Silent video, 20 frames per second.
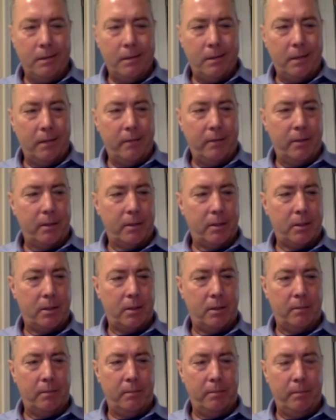has given
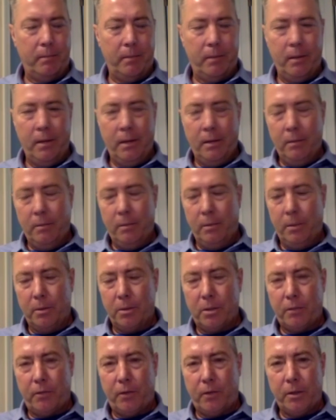us the
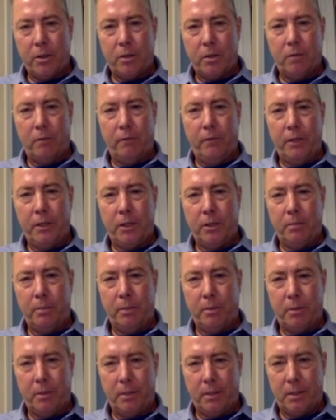most functional
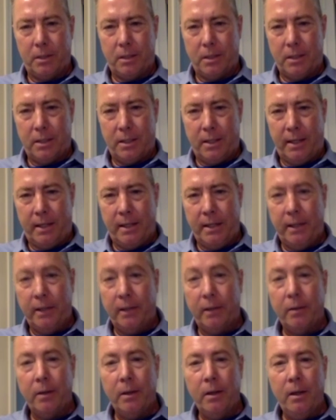vision both distance and
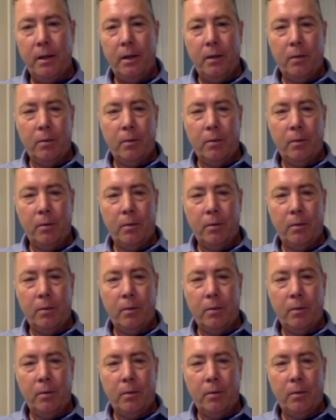near